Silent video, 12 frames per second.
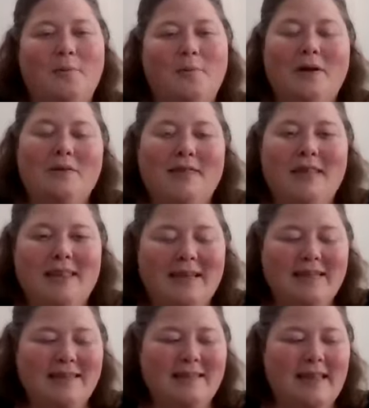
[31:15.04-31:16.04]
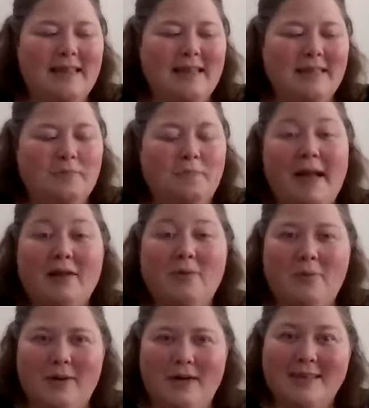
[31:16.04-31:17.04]
one of the things that this
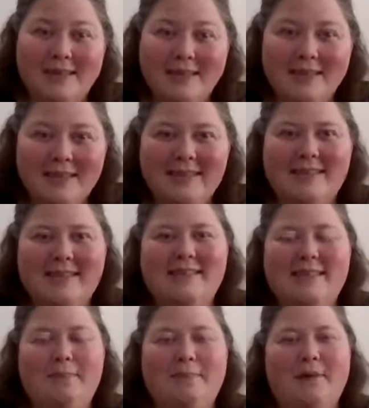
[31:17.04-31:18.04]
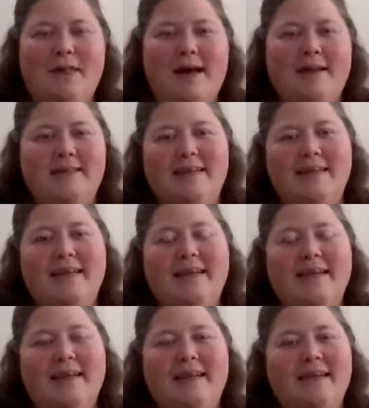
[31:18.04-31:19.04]
banquet is symbolizing
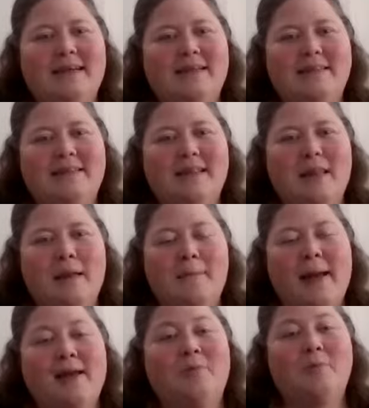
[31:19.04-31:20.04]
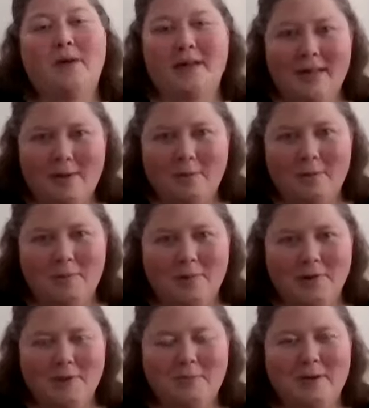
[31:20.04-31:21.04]
is the banquet that we
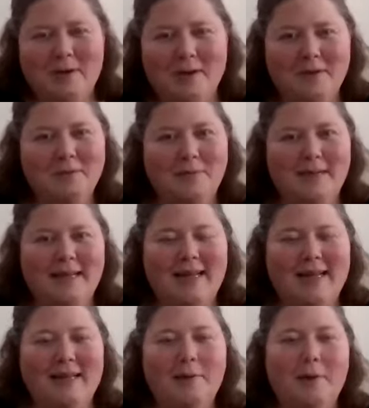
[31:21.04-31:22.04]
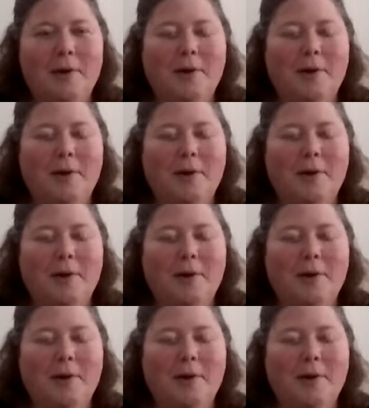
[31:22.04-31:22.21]
will experience one day